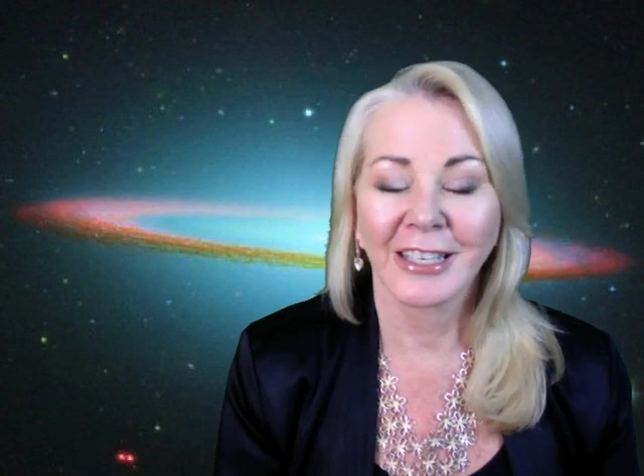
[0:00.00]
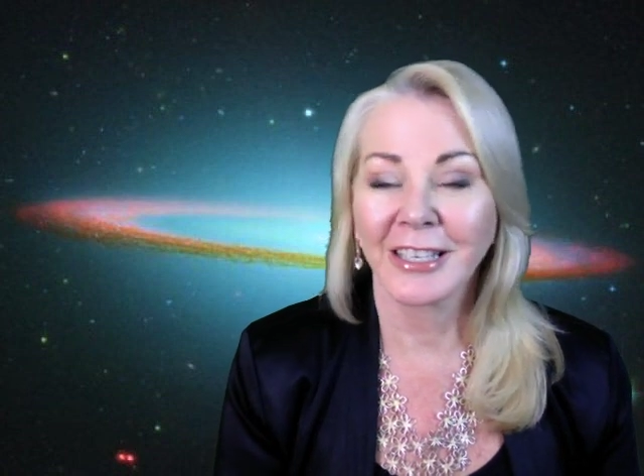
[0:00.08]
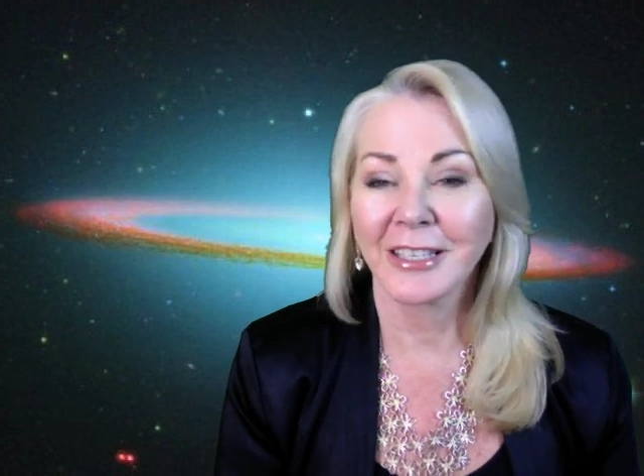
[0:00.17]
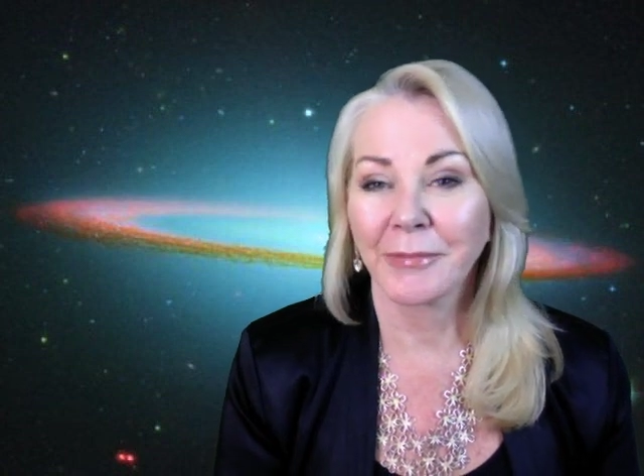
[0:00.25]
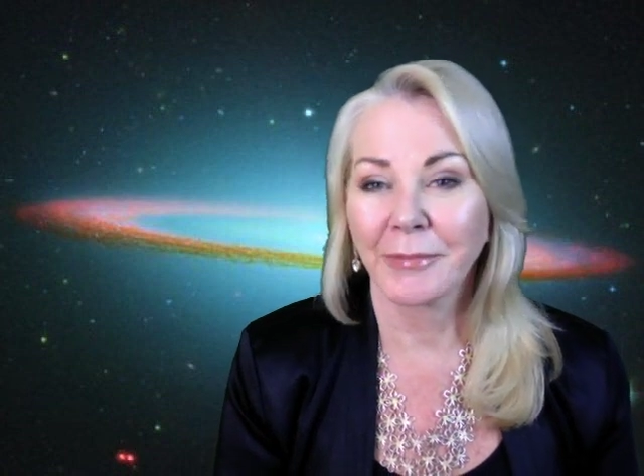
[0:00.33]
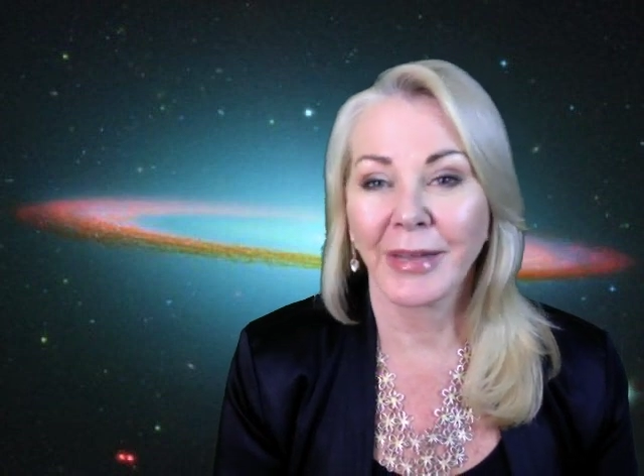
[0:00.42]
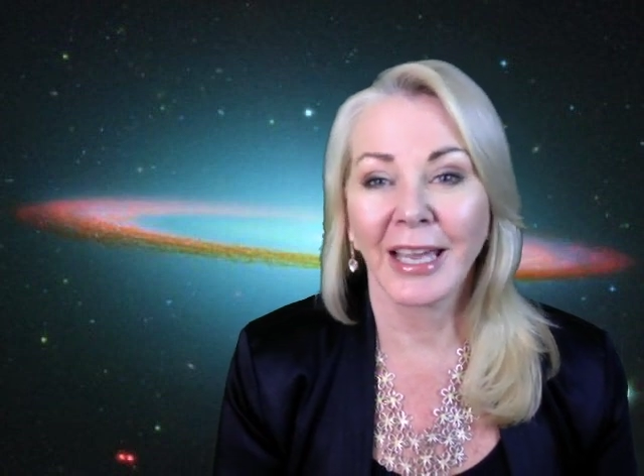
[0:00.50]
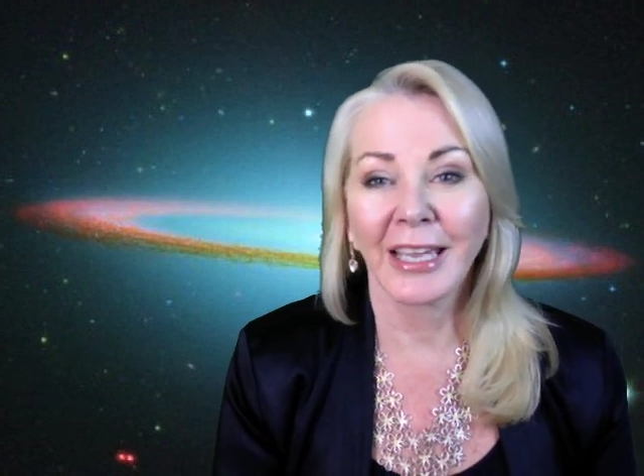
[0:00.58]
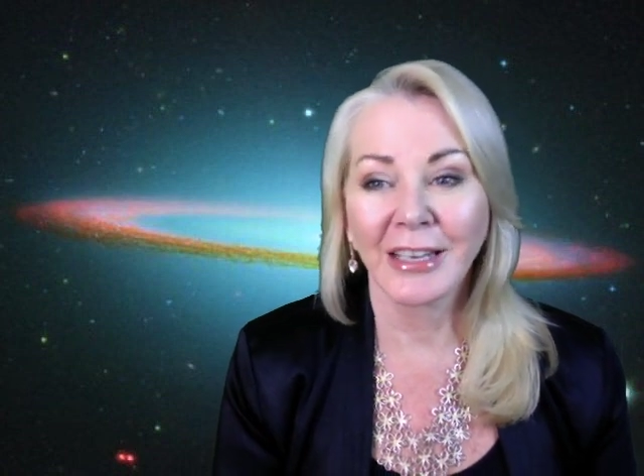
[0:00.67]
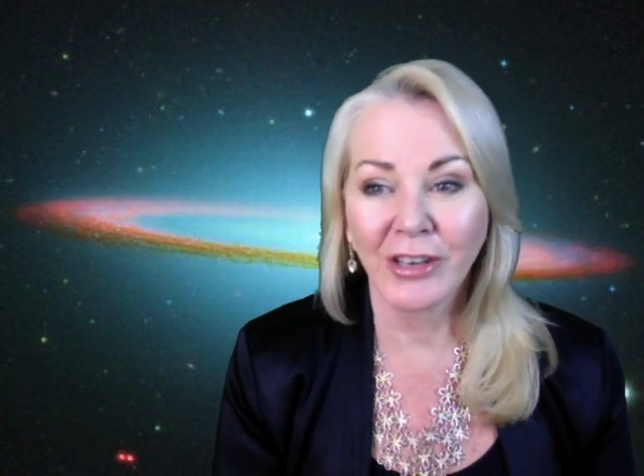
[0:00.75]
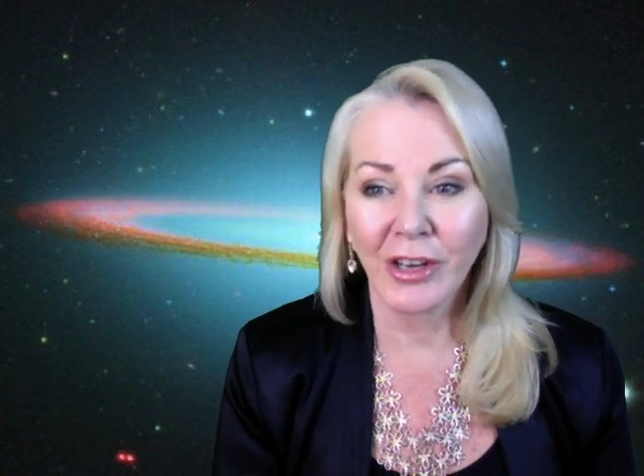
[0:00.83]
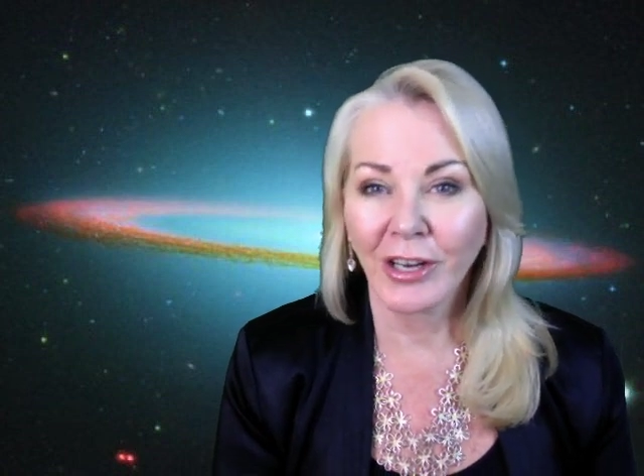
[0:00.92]
Things
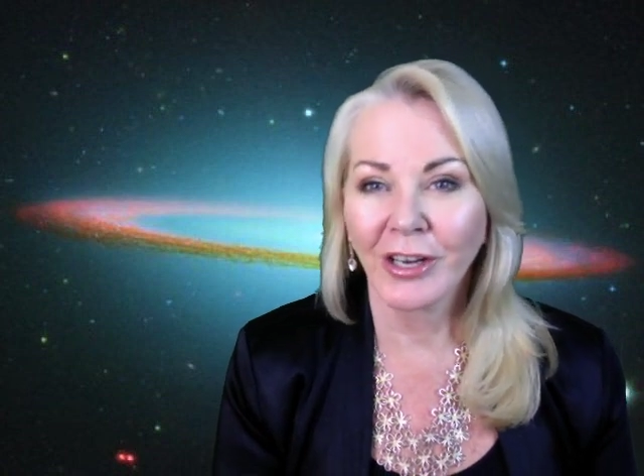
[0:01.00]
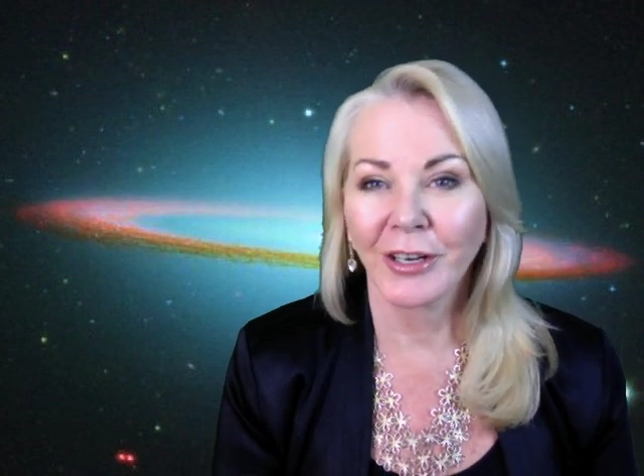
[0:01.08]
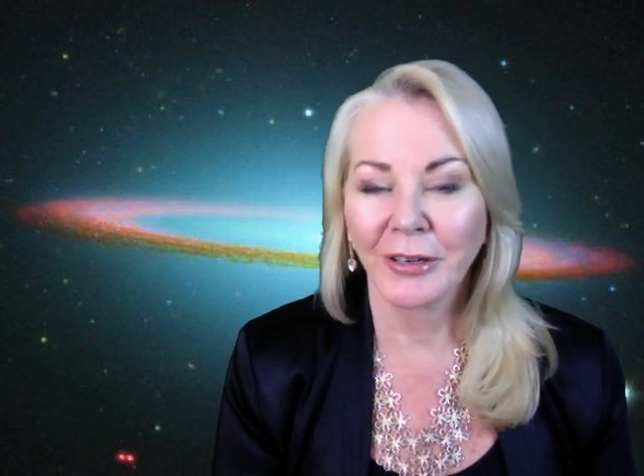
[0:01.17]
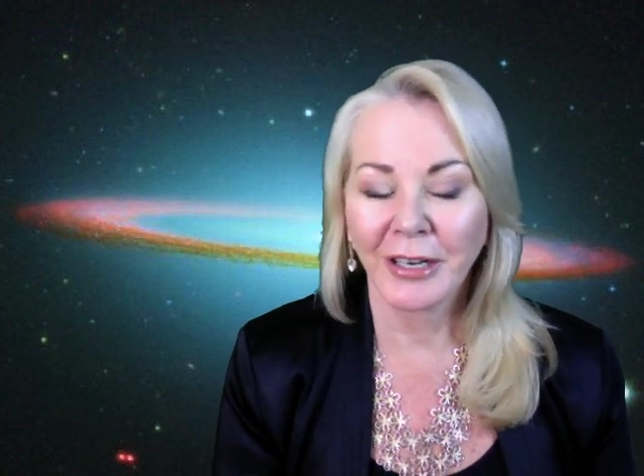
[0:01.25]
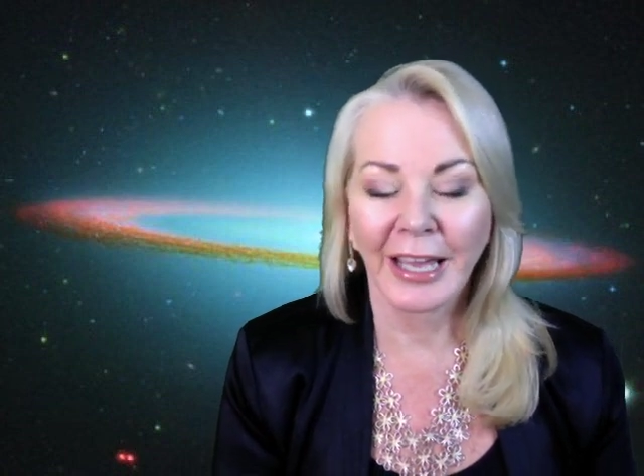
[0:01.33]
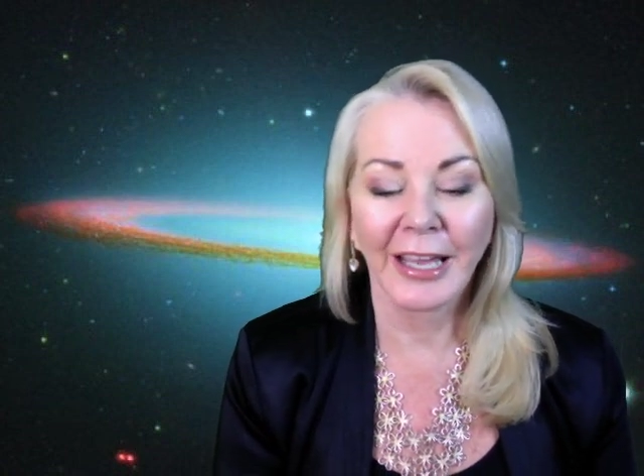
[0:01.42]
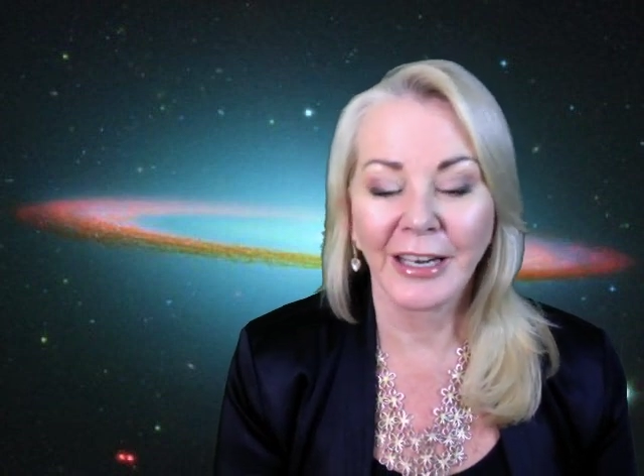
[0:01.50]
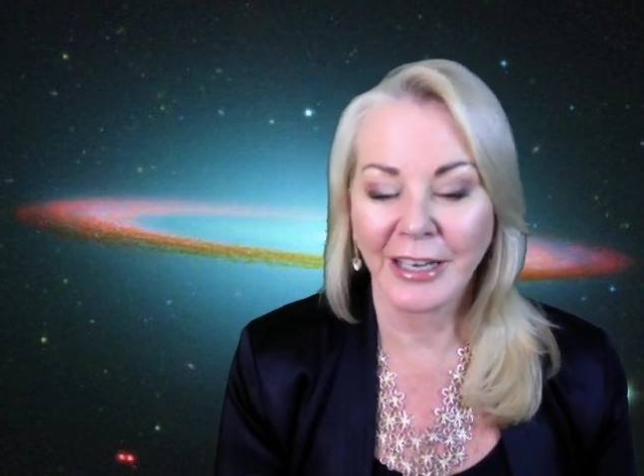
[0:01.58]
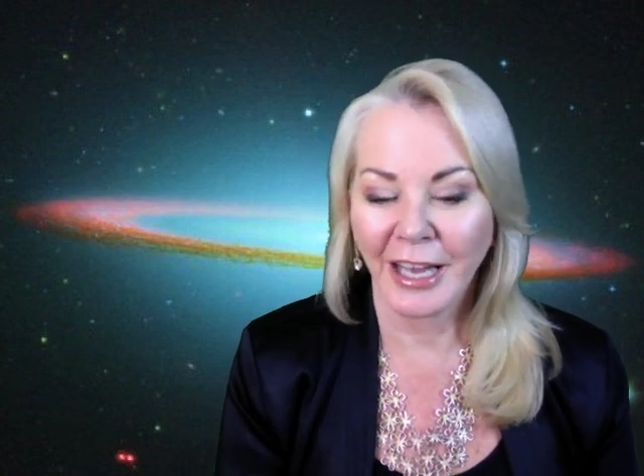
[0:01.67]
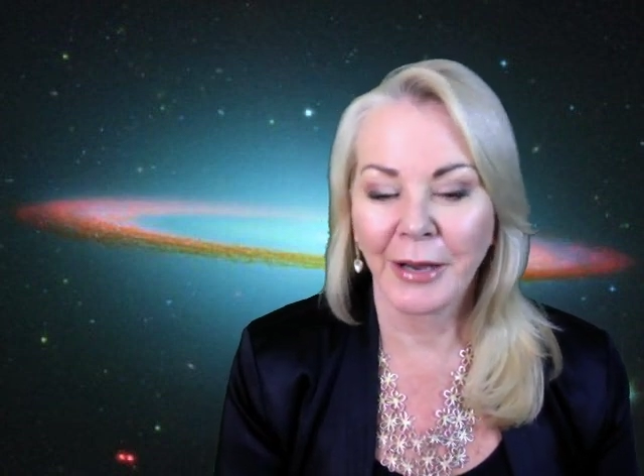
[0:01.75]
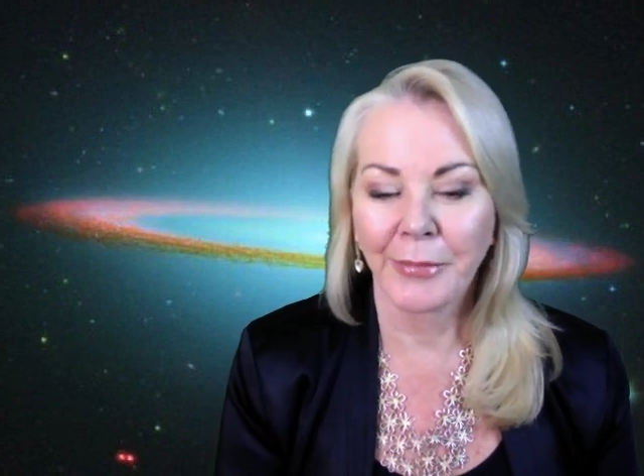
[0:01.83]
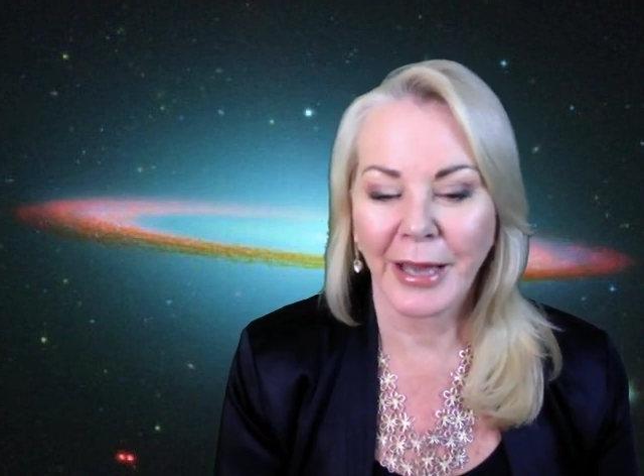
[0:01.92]
may not
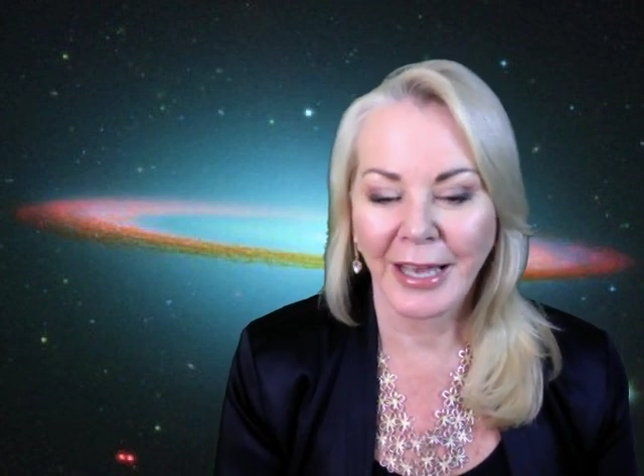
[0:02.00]
end up